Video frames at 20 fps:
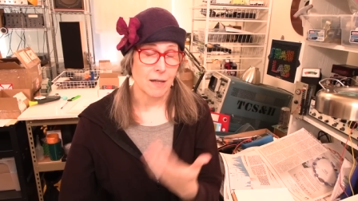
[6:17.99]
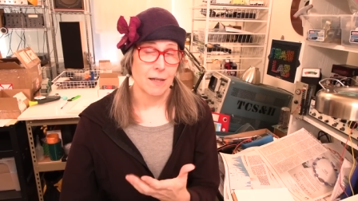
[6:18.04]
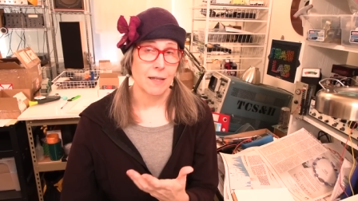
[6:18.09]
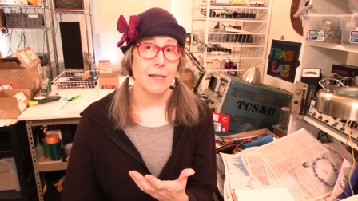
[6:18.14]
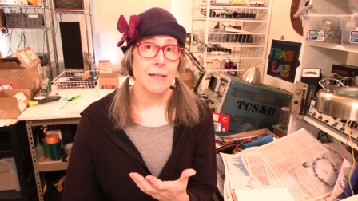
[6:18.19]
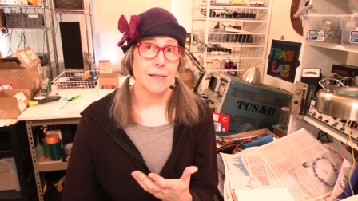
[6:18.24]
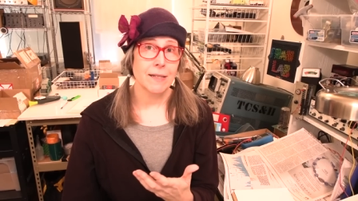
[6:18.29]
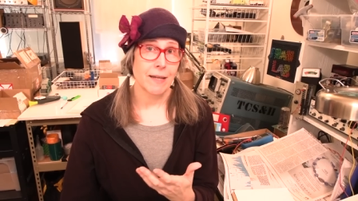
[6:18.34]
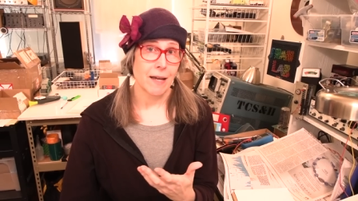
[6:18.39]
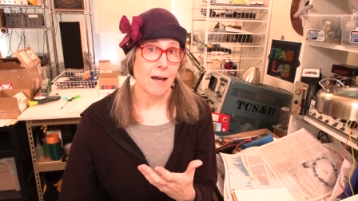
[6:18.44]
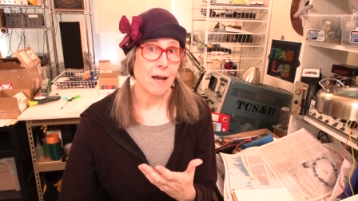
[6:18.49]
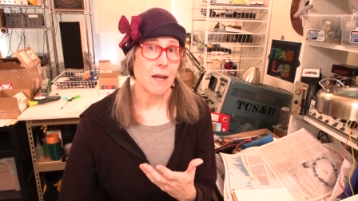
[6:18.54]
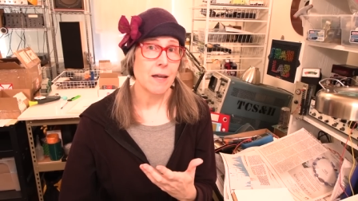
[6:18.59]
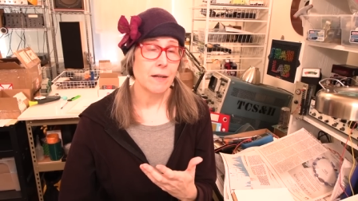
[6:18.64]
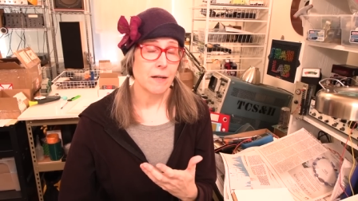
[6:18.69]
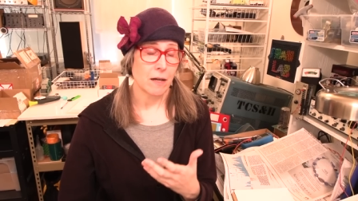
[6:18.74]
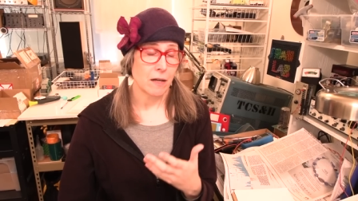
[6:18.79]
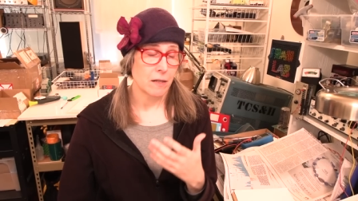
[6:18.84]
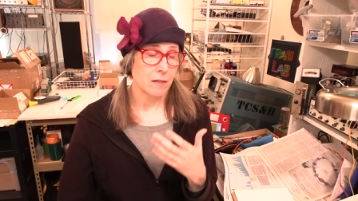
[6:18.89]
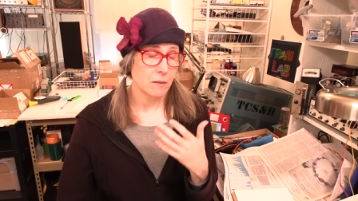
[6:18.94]
easily
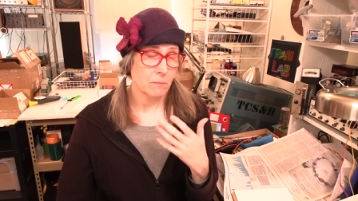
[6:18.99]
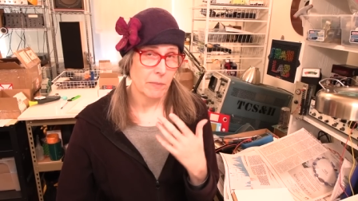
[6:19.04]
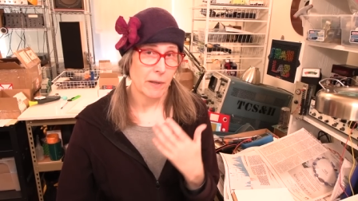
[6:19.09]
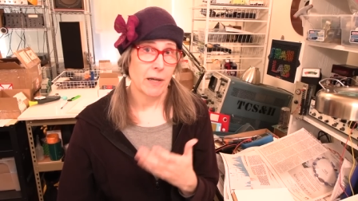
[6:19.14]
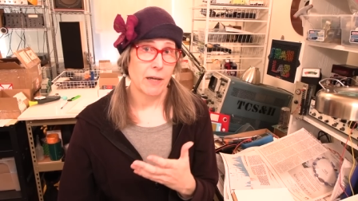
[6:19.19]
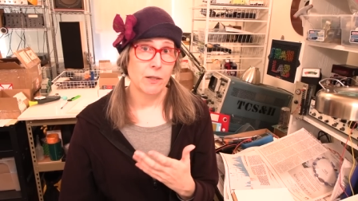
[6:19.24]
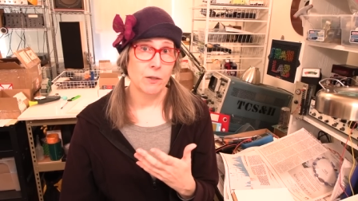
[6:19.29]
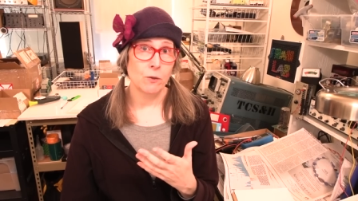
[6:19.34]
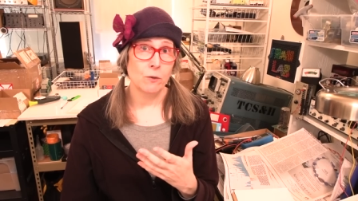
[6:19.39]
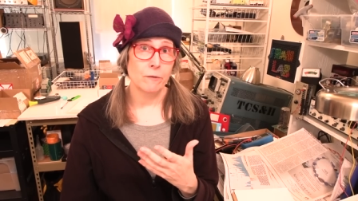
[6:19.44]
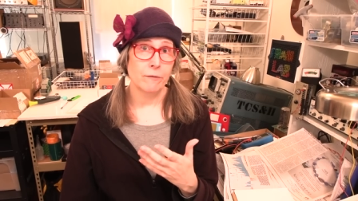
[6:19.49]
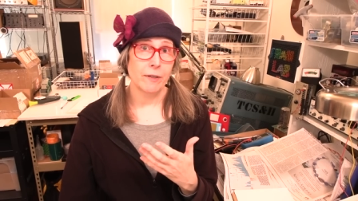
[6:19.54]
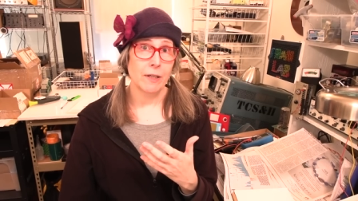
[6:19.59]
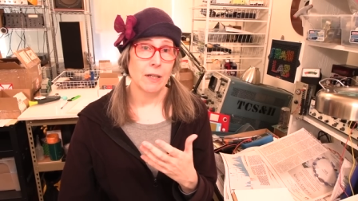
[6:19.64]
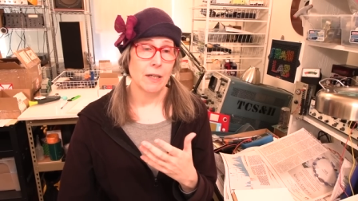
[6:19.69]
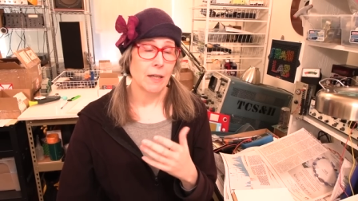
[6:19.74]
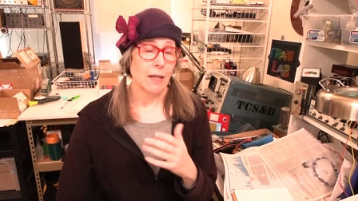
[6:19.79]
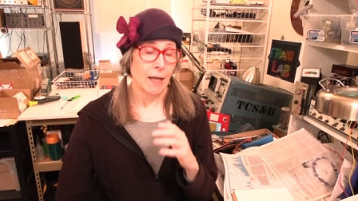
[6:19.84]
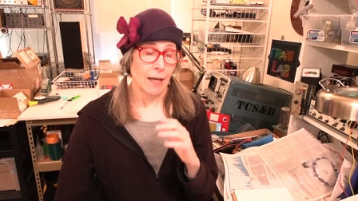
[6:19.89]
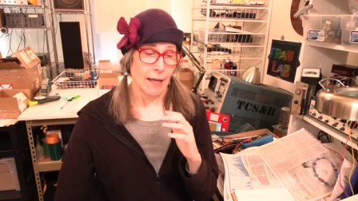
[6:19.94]
ionized by
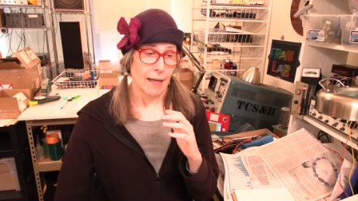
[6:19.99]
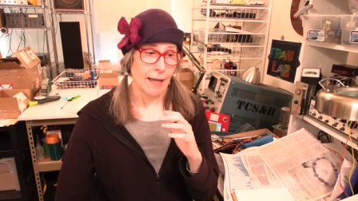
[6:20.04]
UV,